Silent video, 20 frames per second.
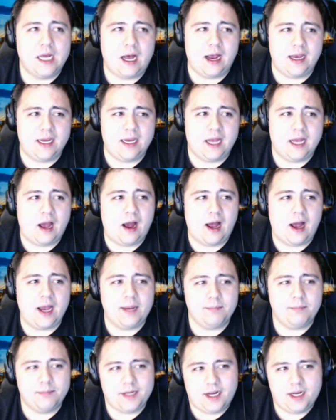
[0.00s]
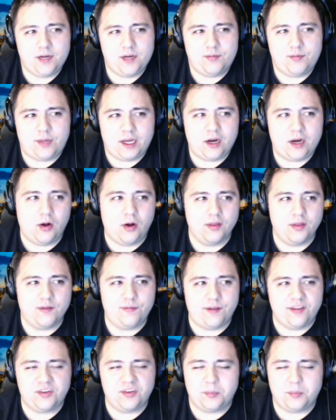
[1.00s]
I I'm kind of like on the
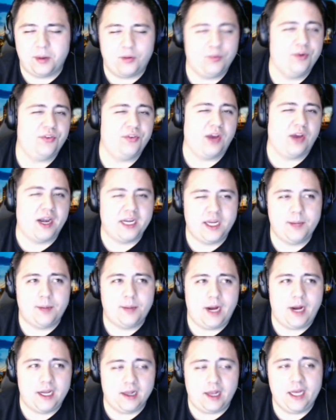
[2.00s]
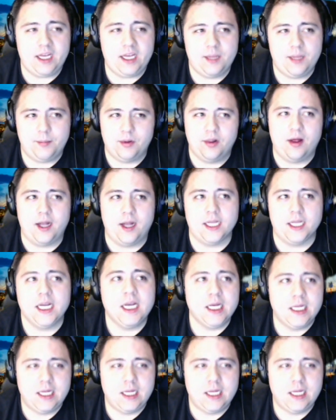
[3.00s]
fence about resigning him. I like him a lot.